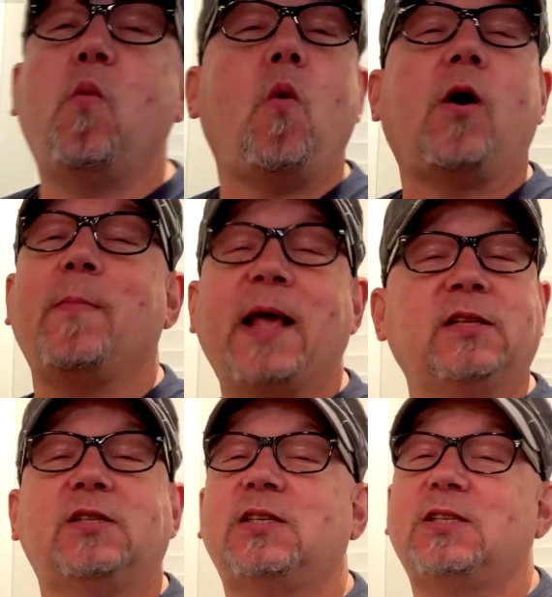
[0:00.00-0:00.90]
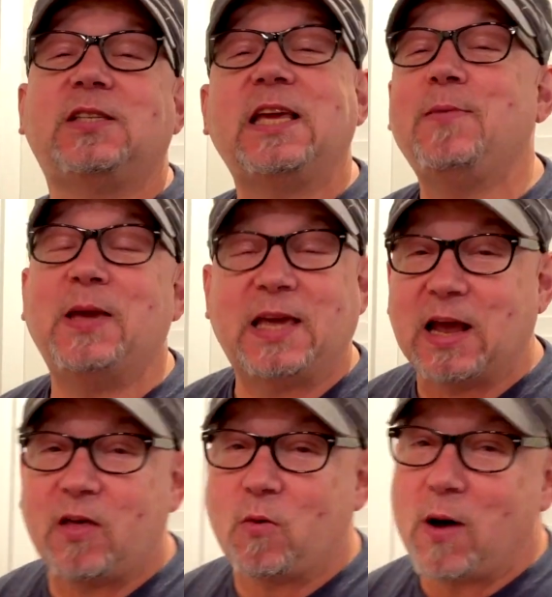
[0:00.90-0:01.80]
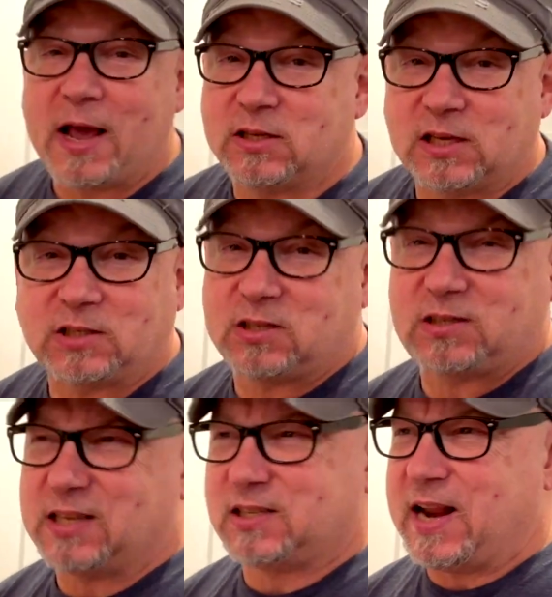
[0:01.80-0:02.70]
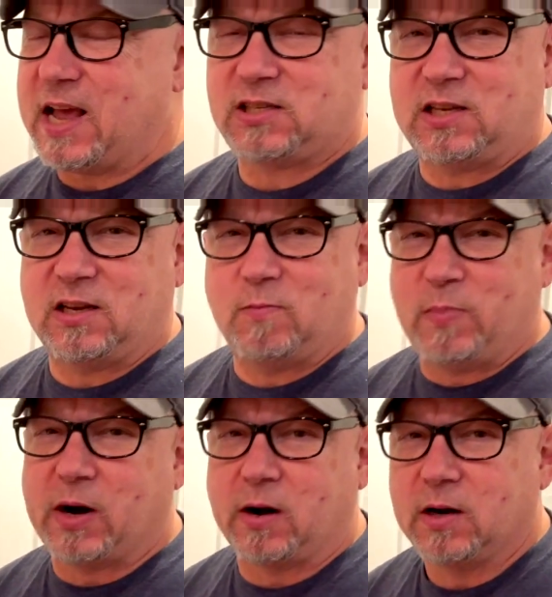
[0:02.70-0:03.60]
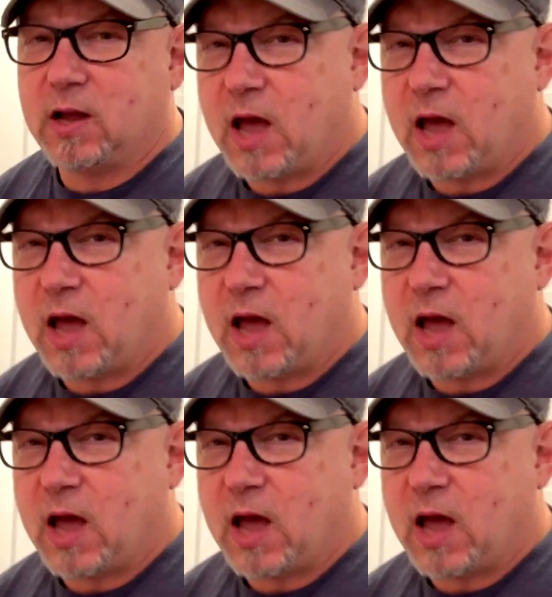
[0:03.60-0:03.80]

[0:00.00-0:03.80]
warm and steamy. Otherwise it just gets nasty and bitter.